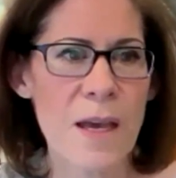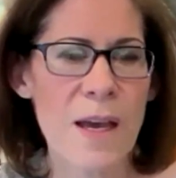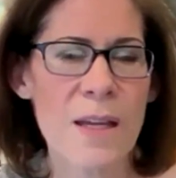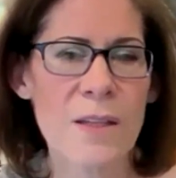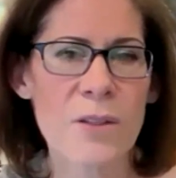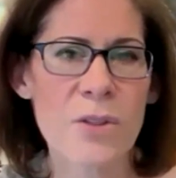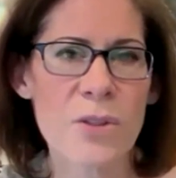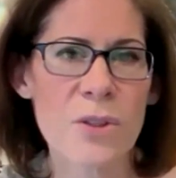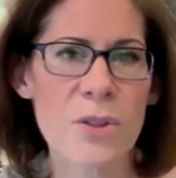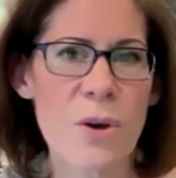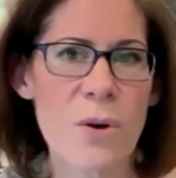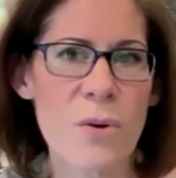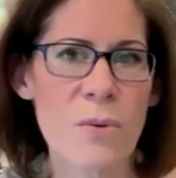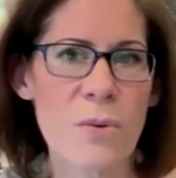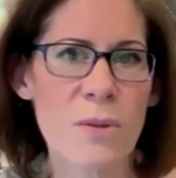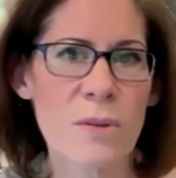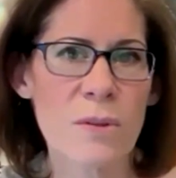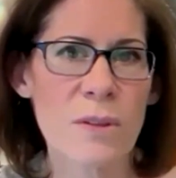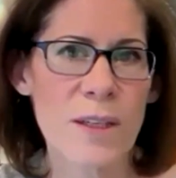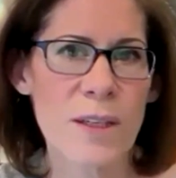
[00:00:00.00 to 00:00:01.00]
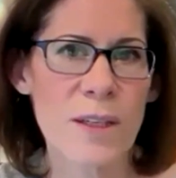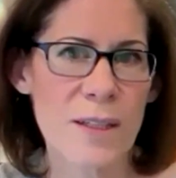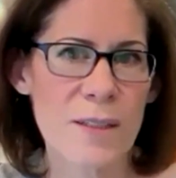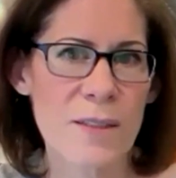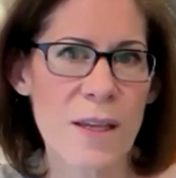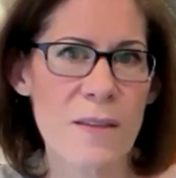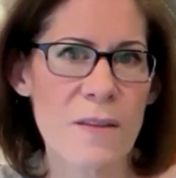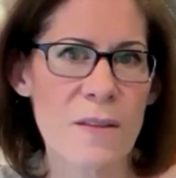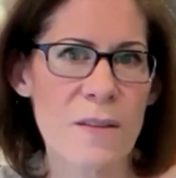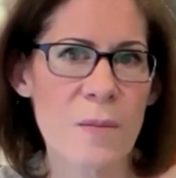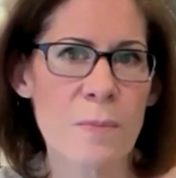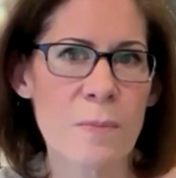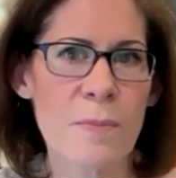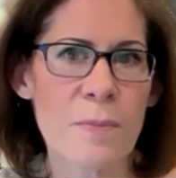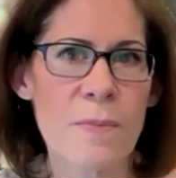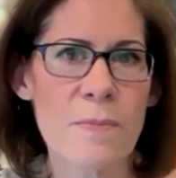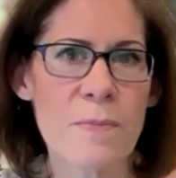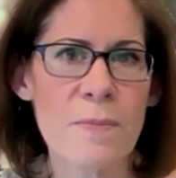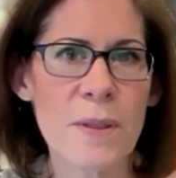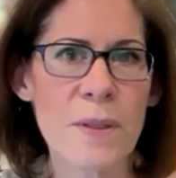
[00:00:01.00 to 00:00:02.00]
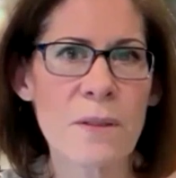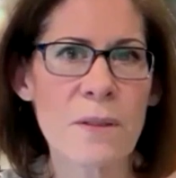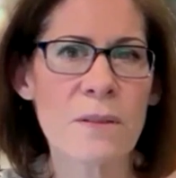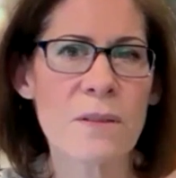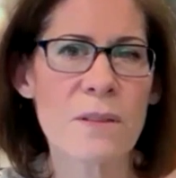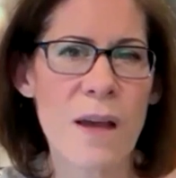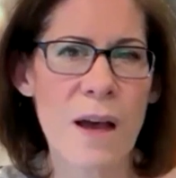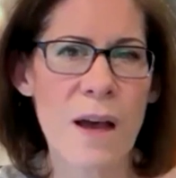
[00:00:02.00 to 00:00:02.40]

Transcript: And so, like I said, this builds